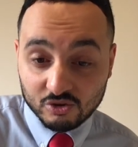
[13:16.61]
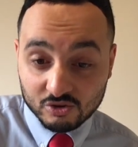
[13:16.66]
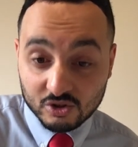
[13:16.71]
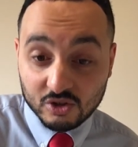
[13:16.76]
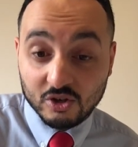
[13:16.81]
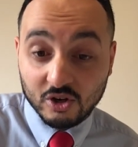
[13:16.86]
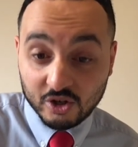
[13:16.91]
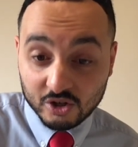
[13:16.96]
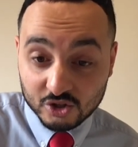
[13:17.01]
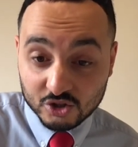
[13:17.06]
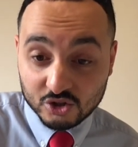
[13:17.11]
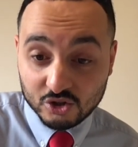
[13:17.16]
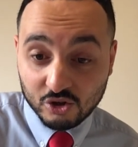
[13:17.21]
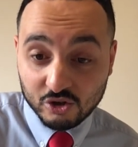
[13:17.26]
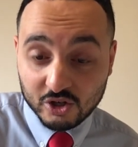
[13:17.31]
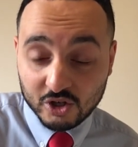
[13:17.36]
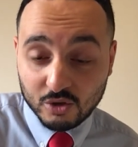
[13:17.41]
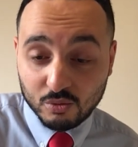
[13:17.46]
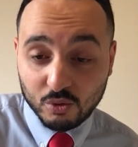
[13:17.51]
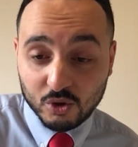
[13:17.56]
like a sock
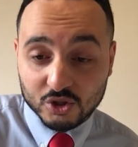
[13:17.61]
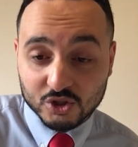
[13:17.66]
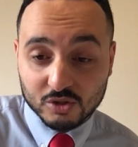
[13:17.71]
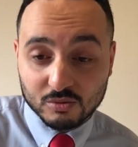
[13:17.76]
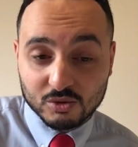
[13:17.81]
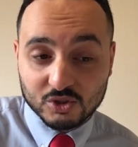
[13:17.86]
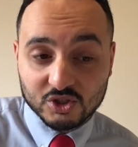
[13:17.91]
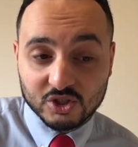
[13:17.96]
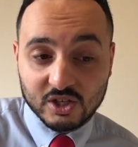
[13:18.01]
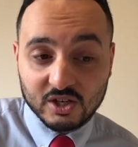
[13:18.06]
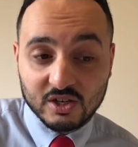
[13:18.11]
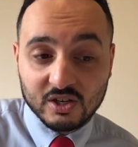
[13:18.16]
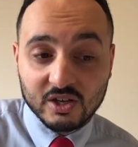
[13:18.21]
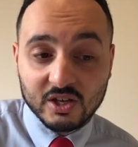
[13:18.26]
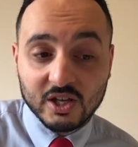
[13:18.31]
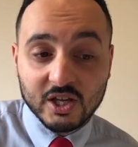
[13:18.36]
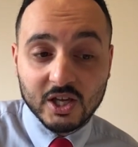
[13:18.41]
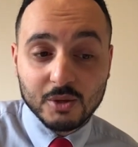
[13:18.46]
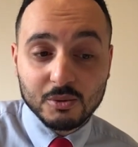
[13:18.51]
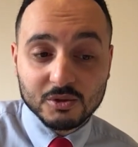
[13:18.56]
in a washing machine,
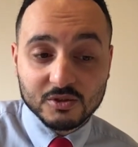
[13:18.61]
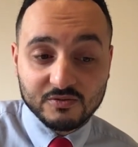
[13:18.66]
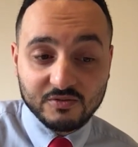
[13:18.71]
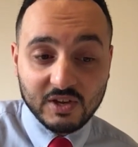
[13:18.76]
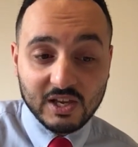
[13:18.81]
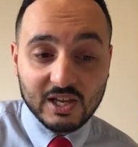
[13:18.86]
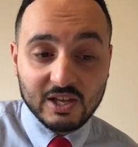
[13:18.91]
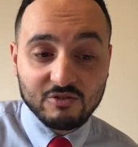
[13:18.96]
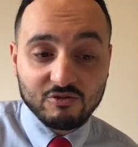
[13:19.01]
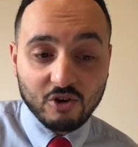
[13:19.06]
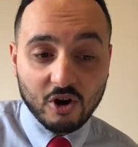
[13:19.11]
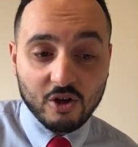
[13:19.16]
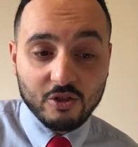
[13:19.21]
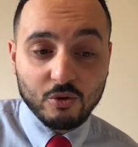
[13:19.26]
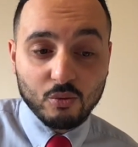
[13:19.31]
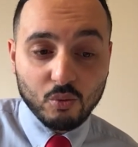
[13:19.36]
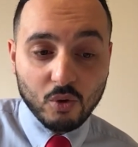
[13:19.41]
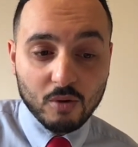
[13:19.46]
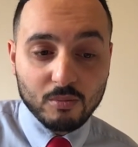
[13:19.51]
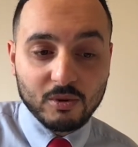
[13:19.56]
he was feeling rather
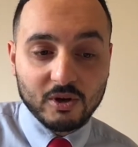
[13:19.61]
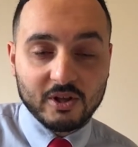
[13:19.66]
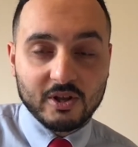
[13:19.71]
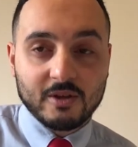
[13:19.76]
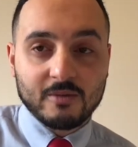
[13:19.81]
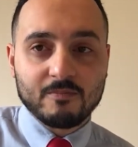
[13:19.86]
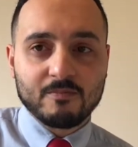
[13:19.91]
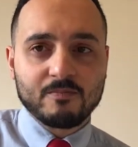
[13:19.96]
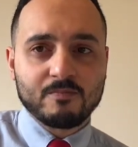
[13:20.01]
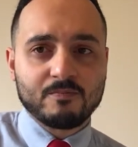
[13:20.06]
wobbly.